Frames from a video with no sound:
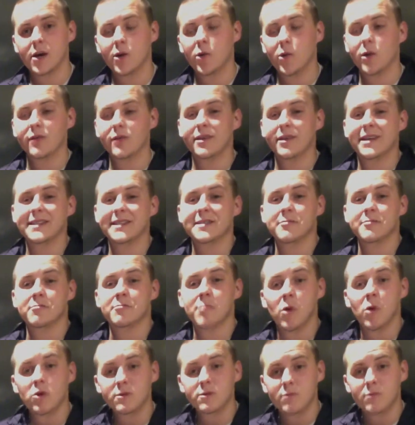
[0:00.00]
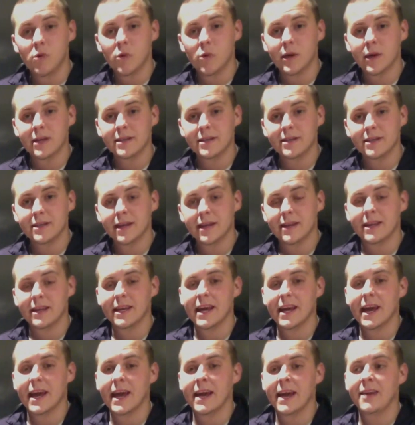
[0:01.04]
Whoever has the most points at
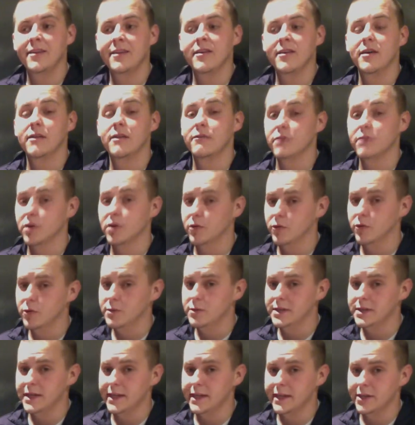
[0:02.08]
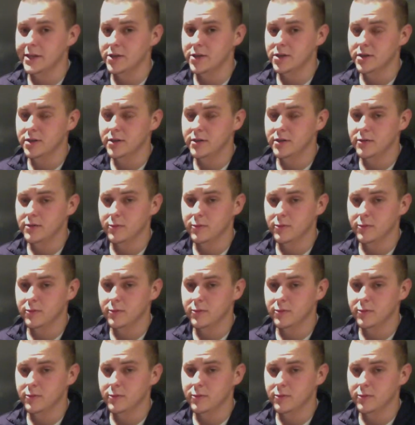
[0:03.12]
the end of the group stage,